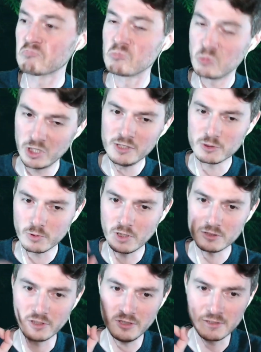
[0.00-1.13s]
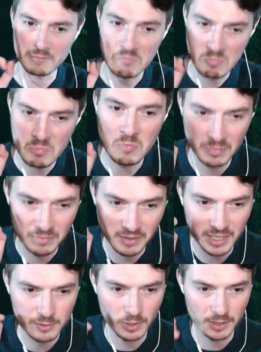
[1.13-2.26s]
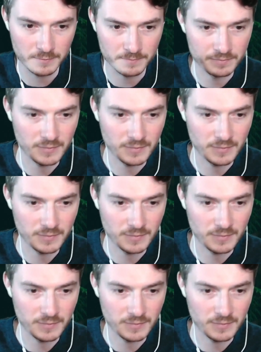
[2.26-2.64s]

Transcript: Really strong song. Nice one.